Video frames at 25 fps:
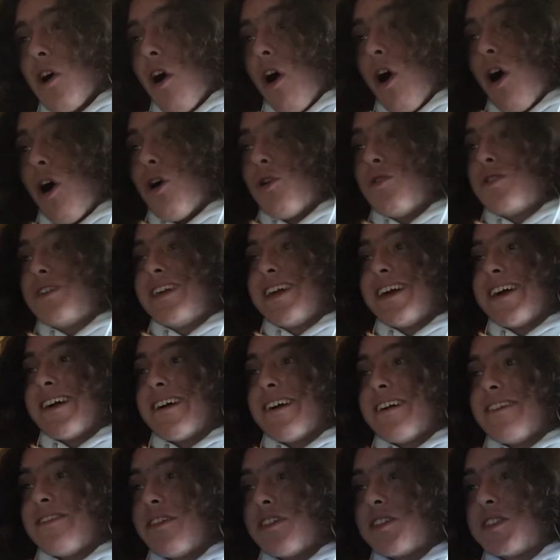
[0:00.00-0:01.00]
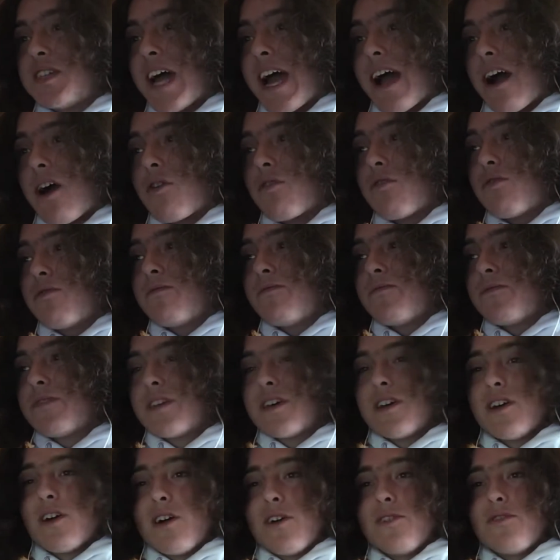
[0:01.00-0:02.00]
Oh yeah, the town.
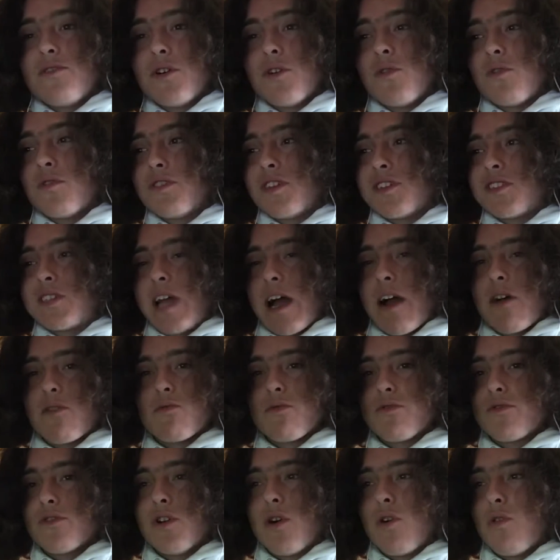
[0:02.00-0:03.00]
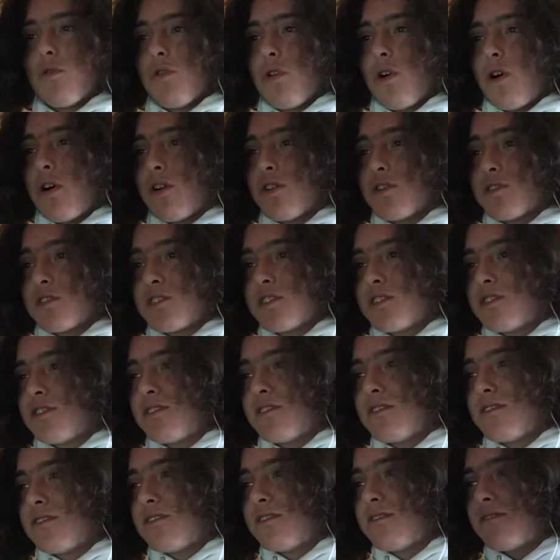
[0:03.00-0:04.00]
The town with no walls.
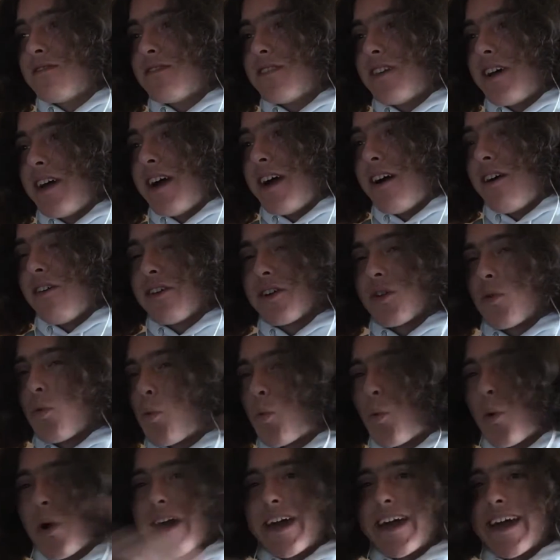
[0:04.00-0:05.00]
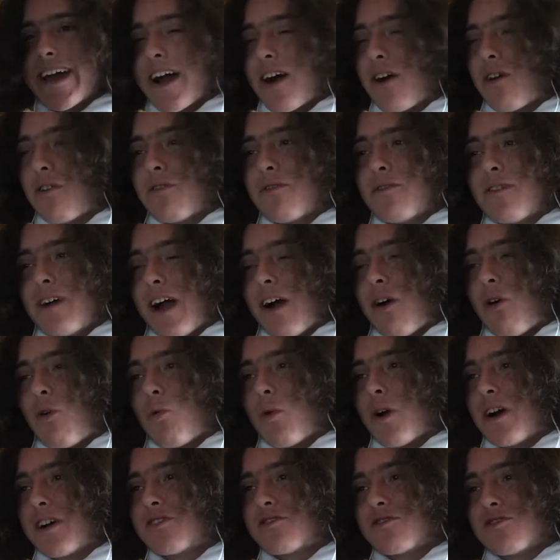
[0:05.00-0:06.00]
Like way out
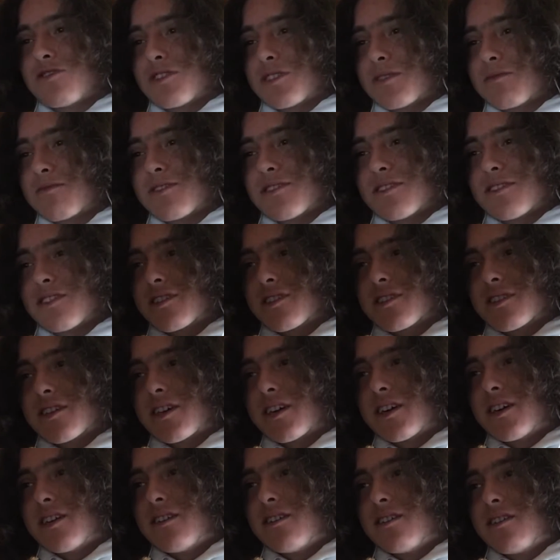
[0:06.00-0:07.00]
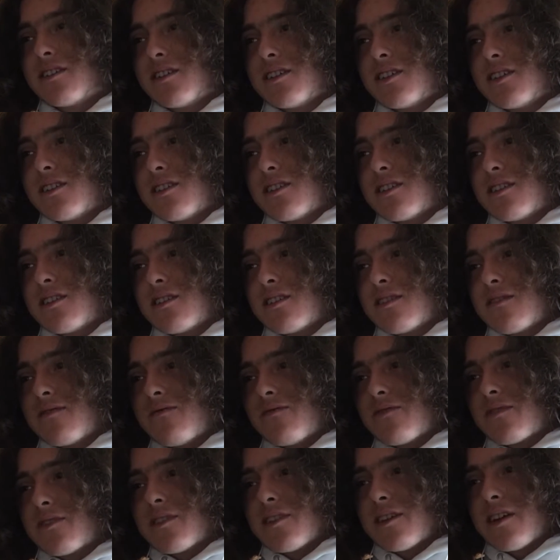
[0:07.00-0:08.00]
west or something like that.
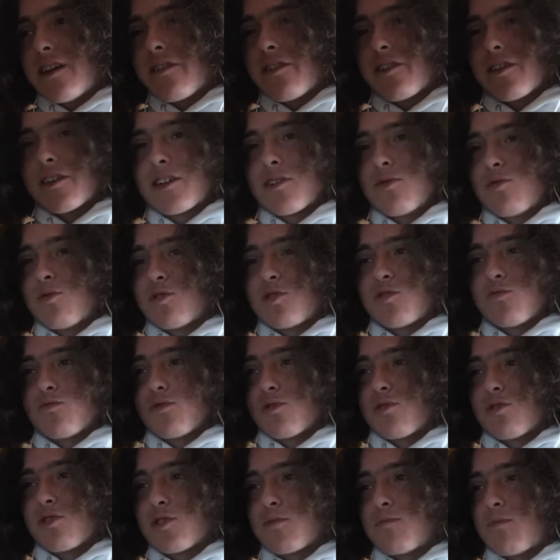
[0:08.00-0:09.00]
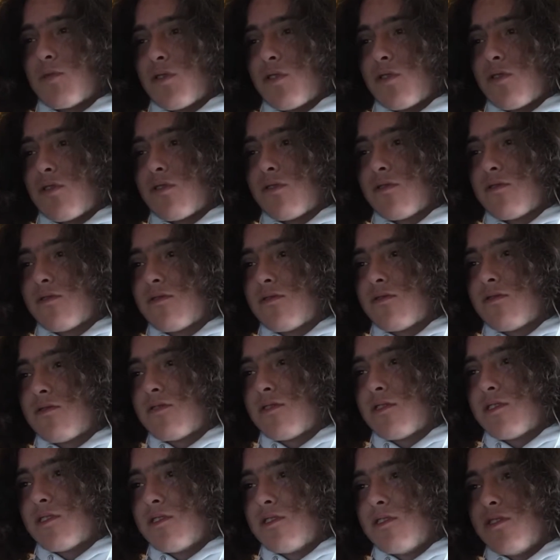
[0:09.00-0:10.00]
And like it was real small.
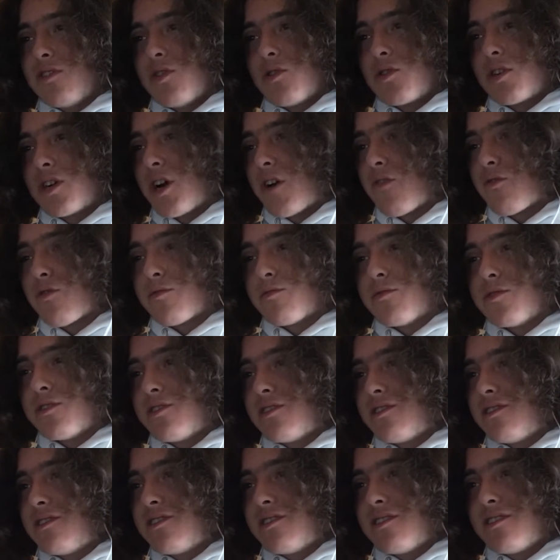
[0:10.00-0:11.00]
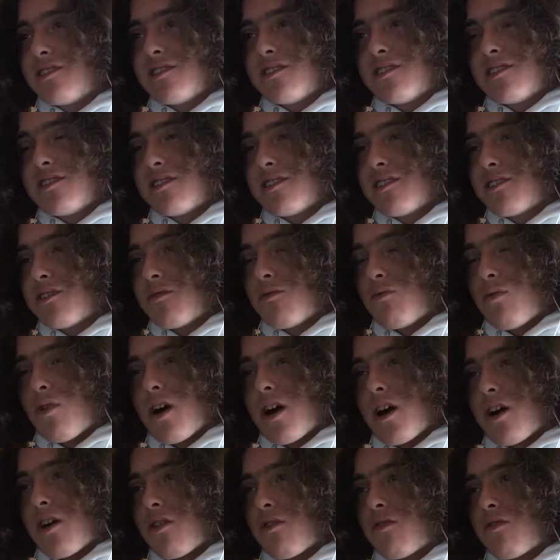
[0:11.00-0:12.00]
No government. We've only given
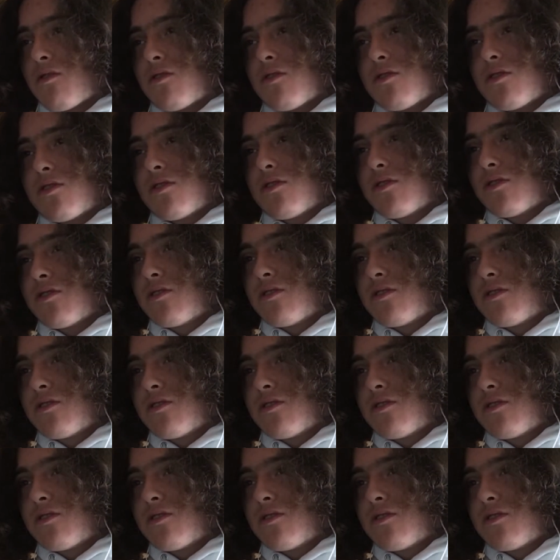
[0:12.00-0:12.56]
away $55,000.